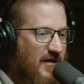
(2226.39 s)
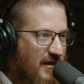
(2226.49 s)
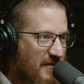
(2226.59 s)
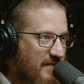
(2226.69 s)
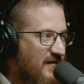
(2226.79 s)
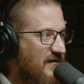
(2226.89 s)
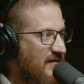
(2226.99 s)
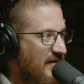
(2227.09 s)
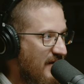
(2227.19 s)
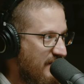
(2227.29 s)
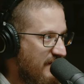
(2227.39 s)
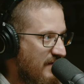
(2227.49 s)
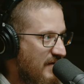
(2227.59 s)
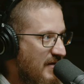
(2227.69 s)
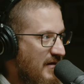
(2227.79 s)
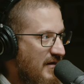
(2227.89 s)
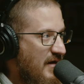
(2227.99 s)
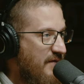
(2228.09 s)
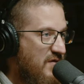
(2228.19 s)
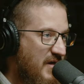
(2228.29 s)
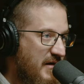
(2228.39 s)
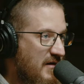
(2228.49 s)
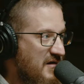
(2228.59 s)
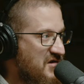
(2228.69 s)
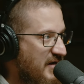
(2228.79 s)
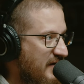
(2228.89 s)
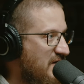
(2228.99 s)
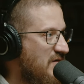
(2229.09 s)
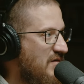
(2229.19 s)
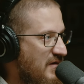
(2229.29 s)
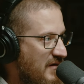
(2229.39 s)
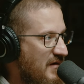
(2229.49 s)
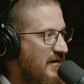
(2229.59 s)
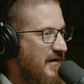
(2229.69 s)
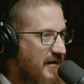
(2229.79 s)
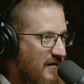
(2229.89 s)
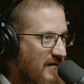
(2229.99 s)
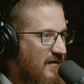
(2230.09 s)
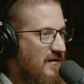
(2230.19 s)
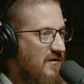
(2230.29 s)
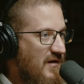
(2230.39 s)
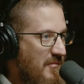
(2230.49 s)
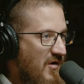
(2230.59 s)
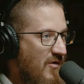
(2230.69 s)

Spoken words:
okay, if you like her, she likes you, you know, like you keep